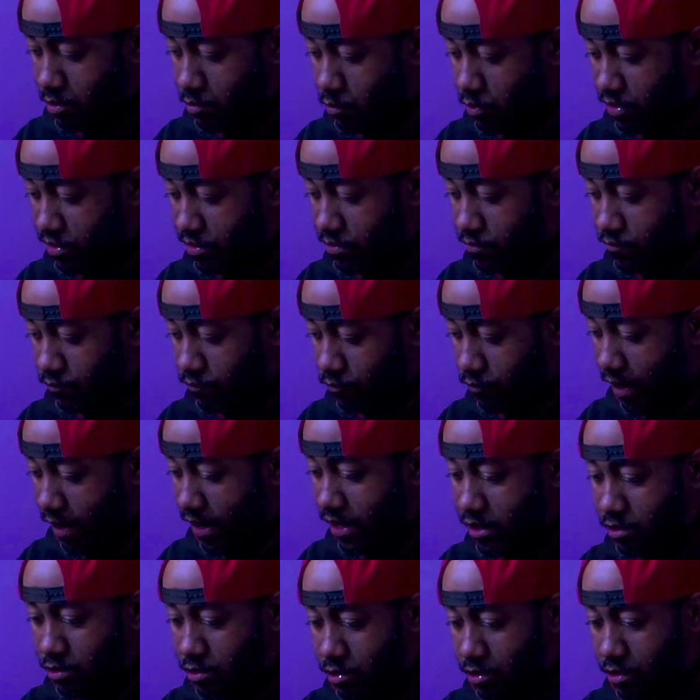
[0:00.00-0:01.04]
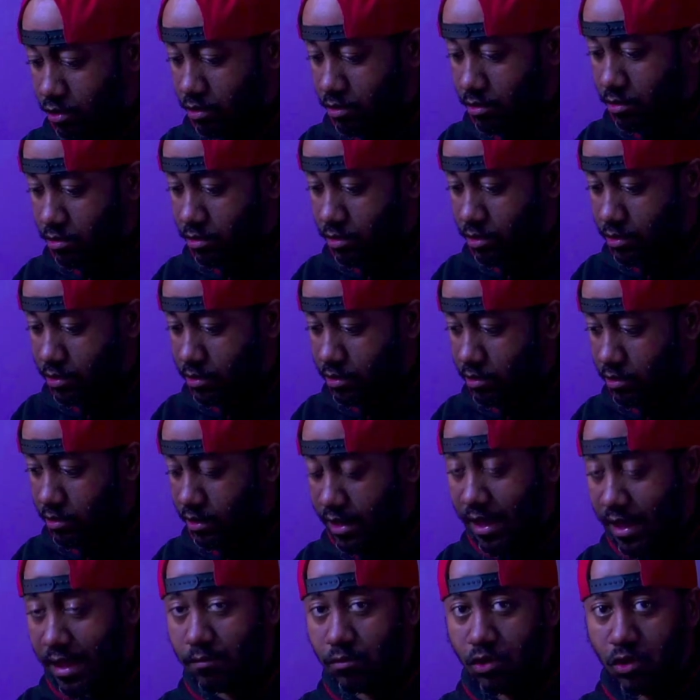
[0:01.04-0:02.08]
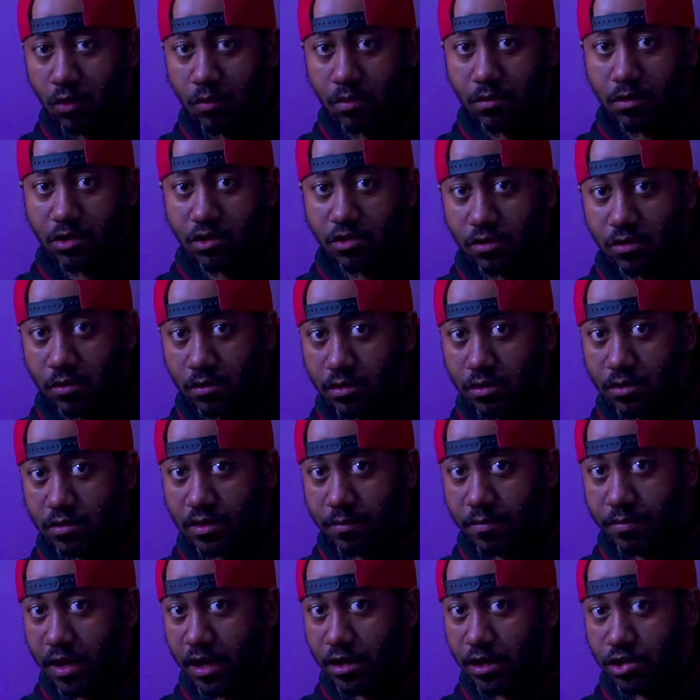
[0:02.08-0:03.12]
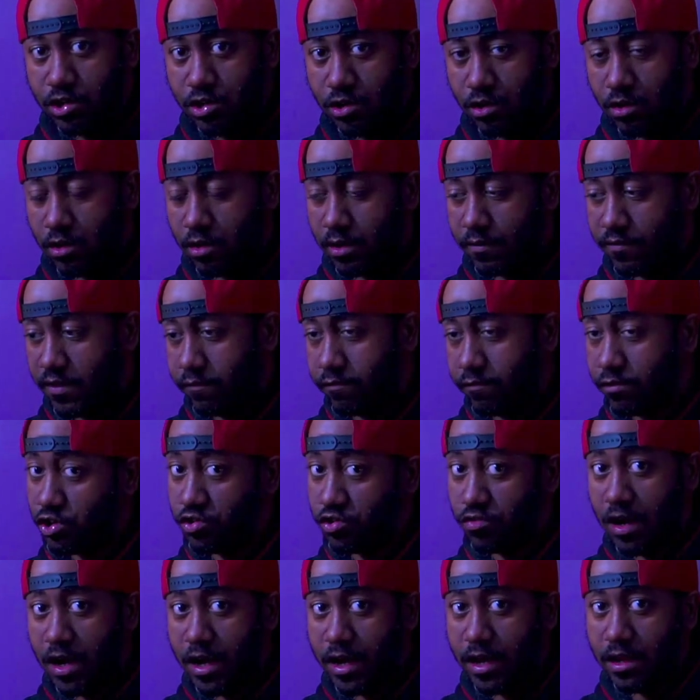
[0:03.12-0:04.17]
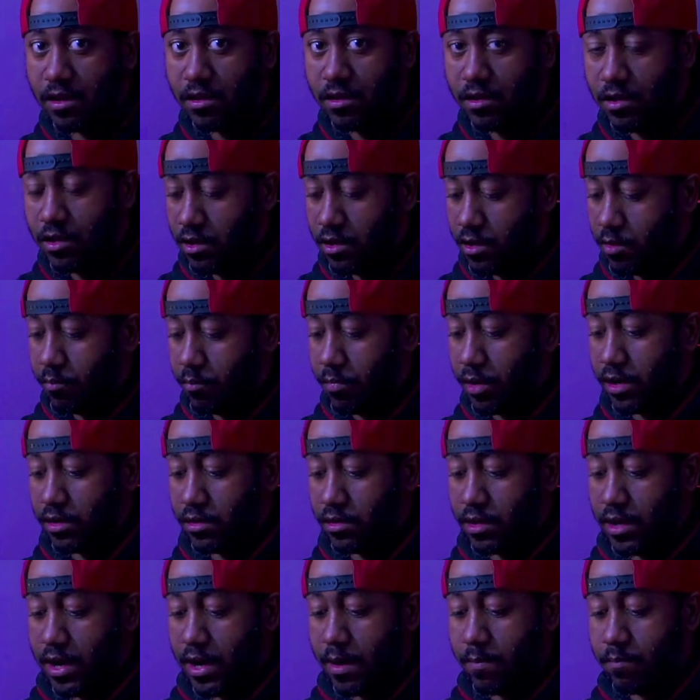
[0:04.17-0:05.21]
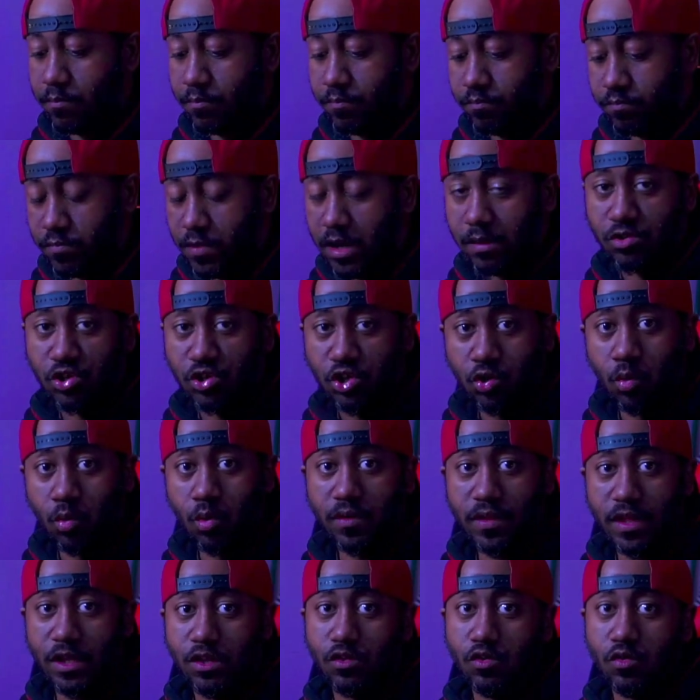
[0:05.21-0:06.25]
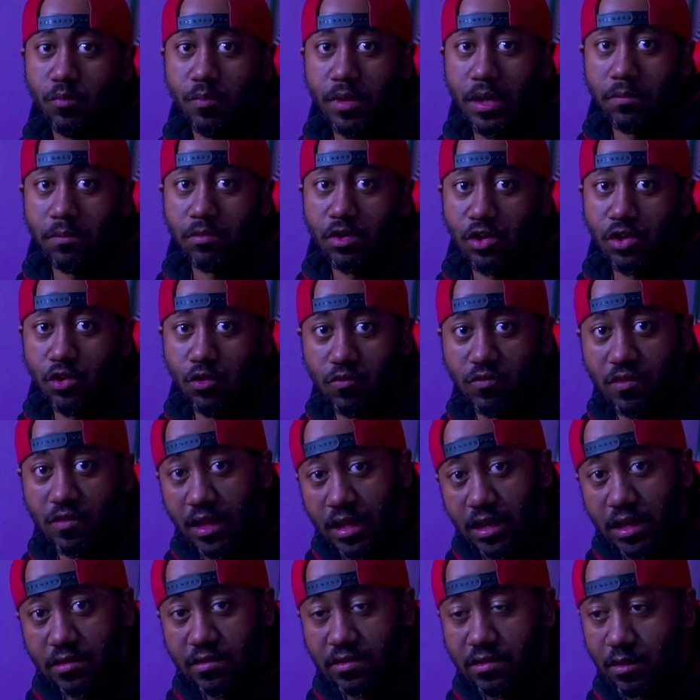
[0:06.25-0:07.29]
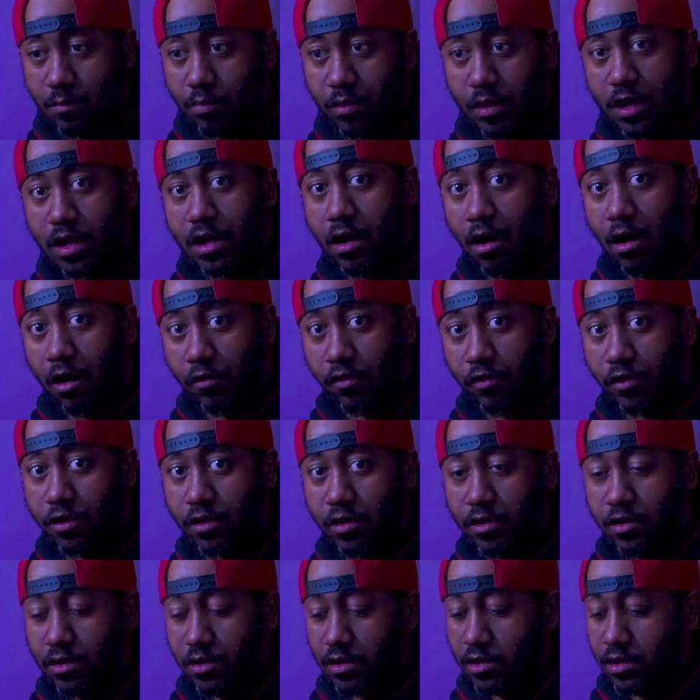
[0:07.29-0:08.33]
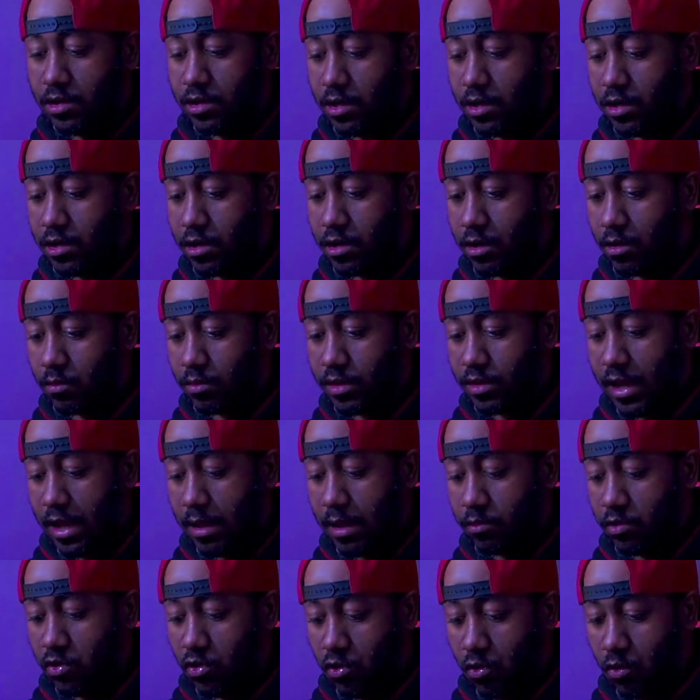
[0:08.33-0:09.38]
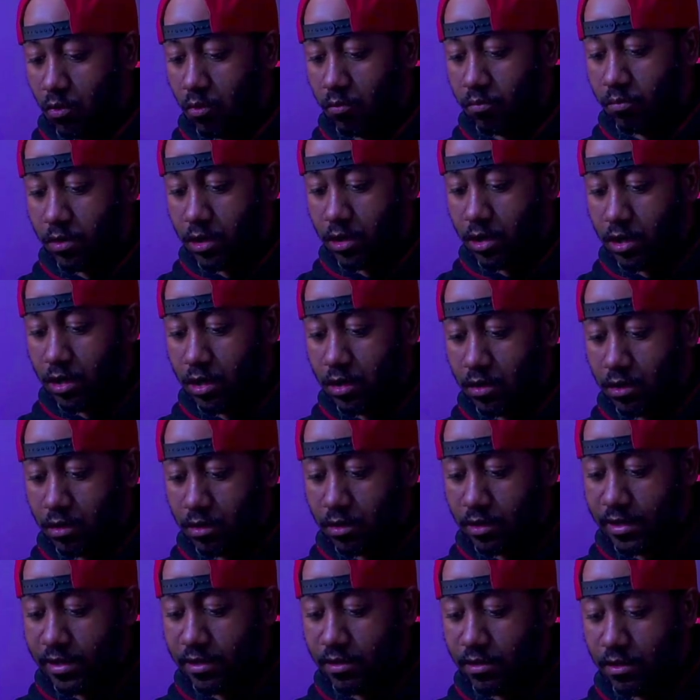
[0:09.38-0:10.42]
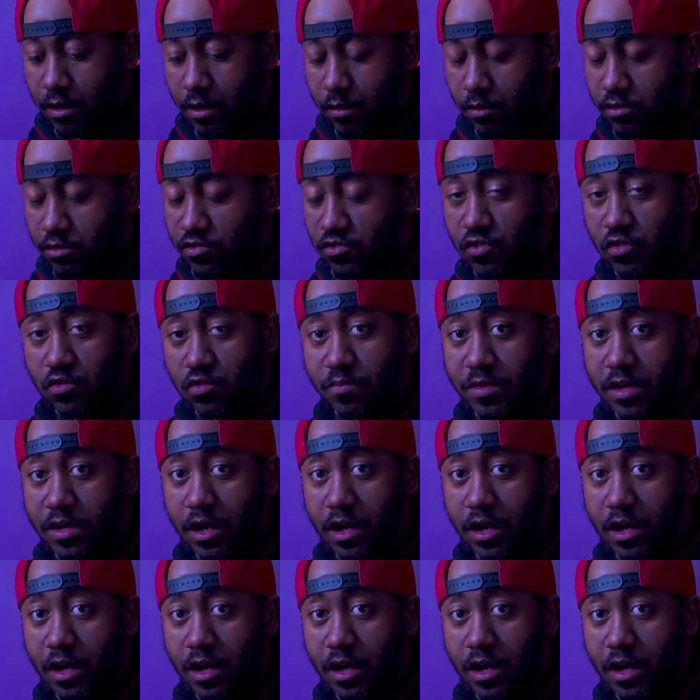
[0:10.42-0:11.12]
with regular GameCube controllers. I'm not sure. I've never tried, but I'm sure that you'd be able to use this to play other, you know, GameCube or excuse